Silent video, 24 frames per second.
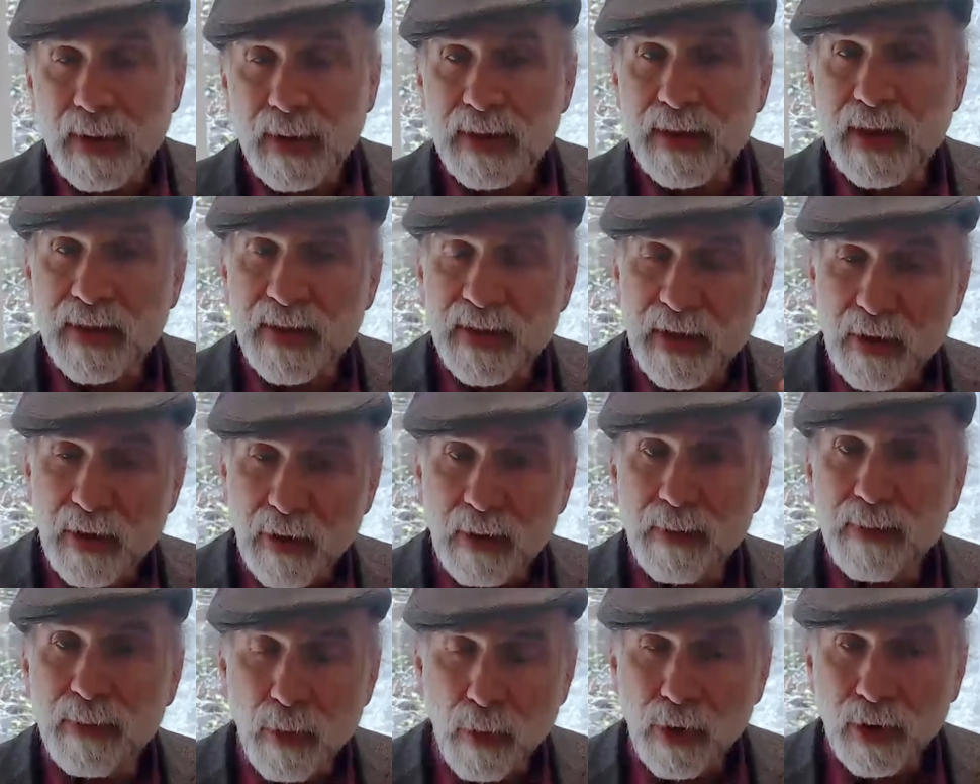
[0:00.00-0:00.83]
mean, they're, they're
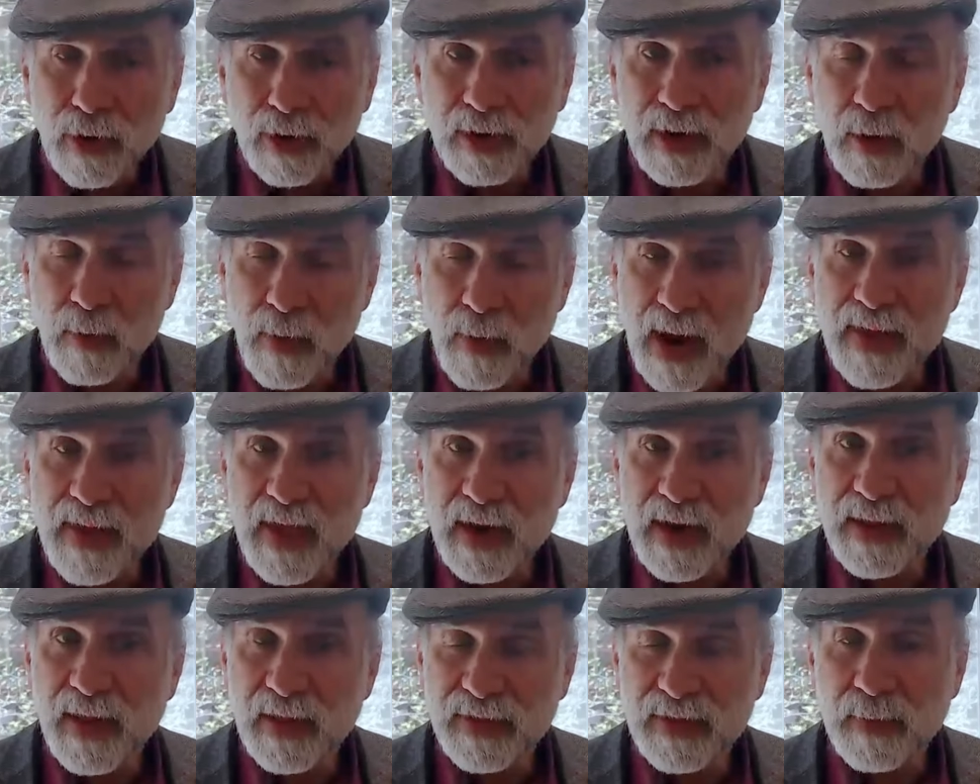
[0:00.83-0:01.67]
immortal in a way
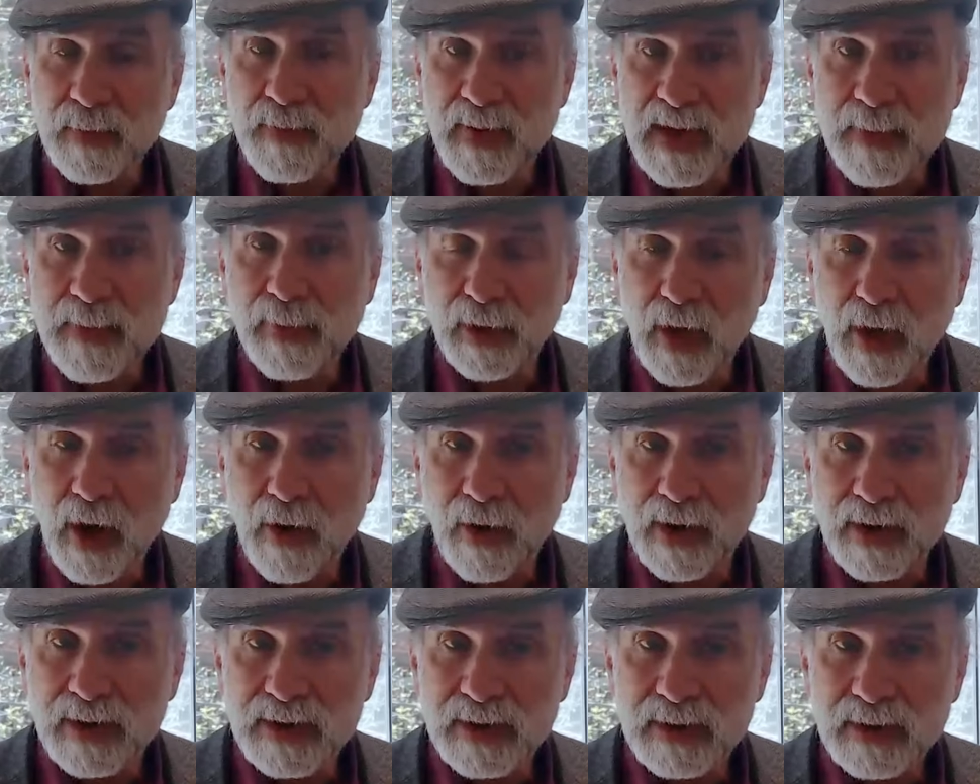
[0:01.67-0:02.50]
that, that the people
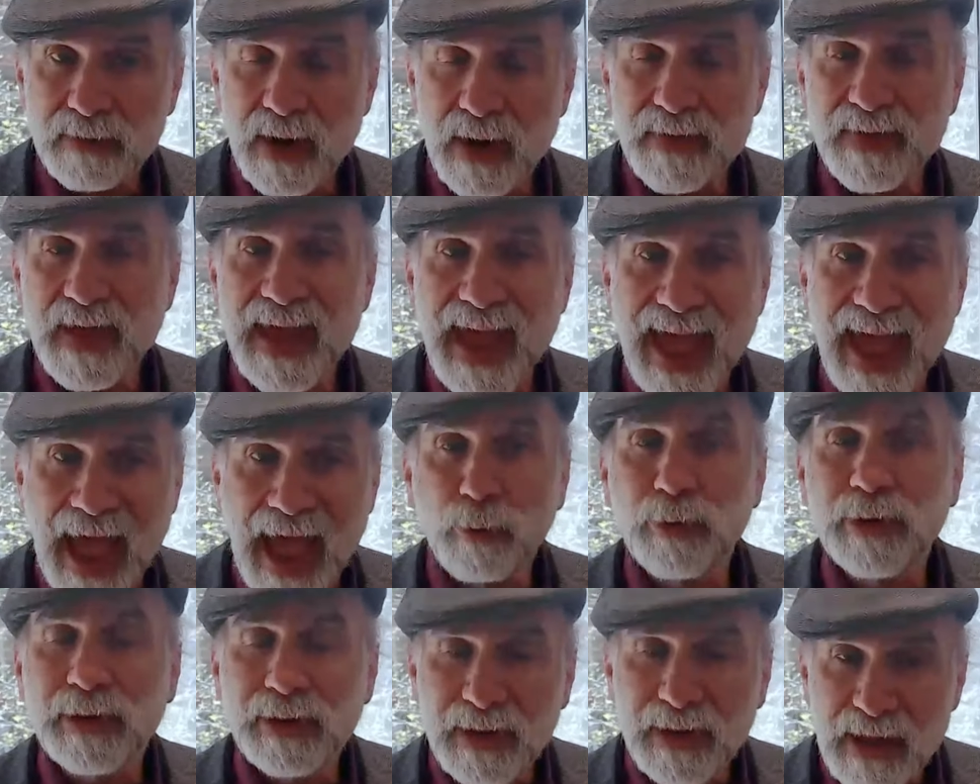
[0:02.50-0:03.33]
aren't, right? They
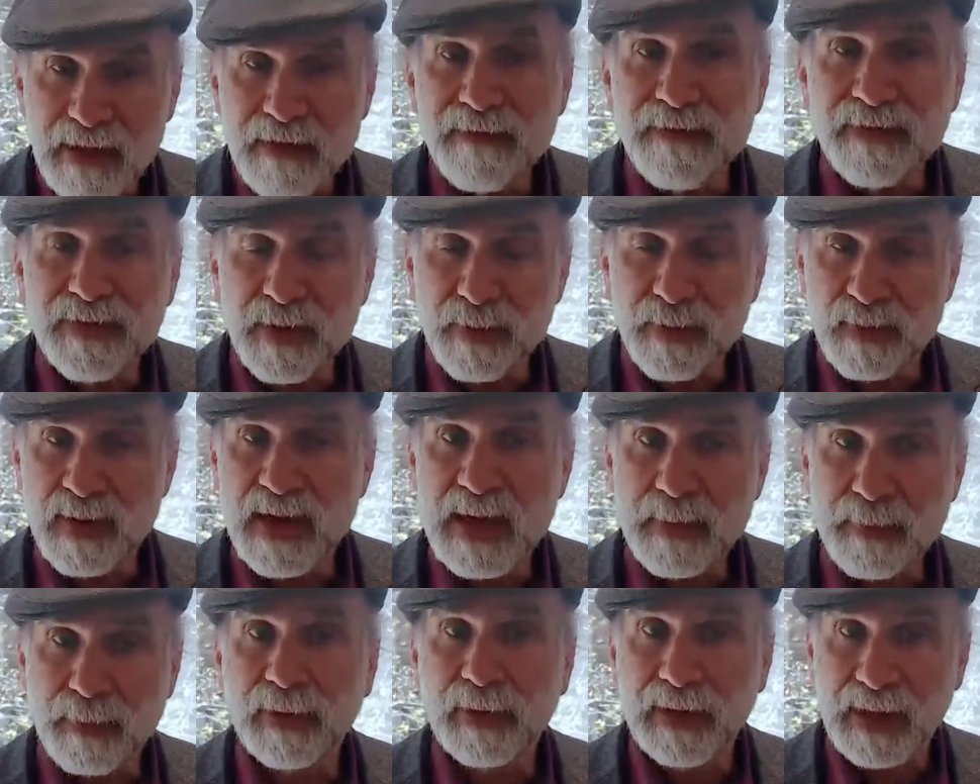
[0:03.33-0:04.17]
outlive the
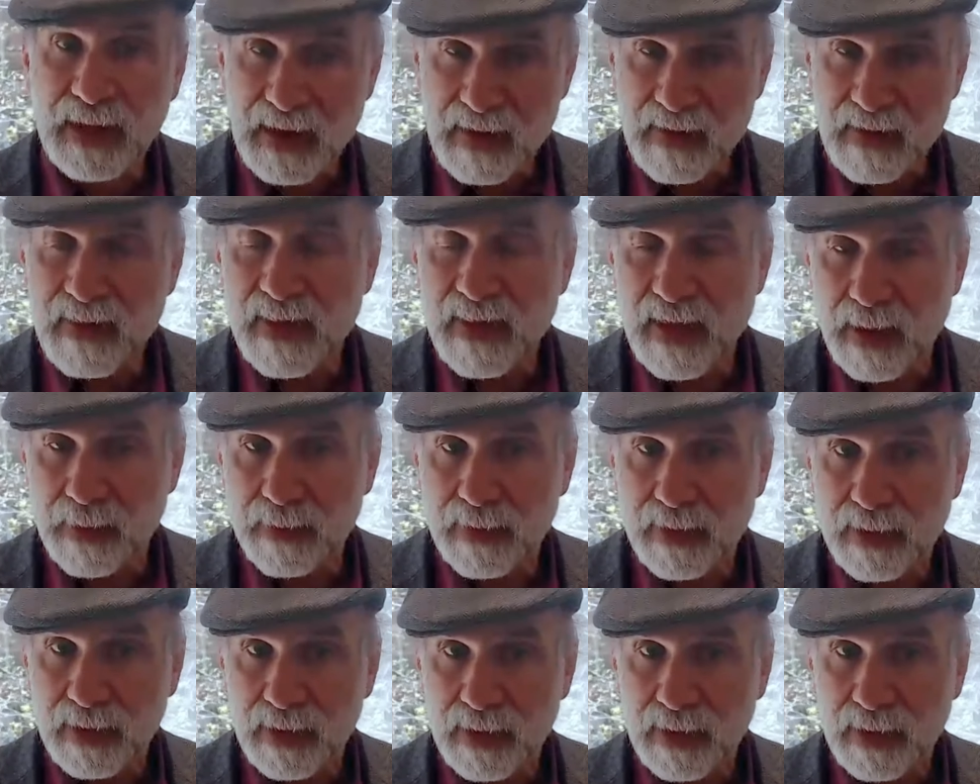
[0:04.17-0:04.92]
people in them.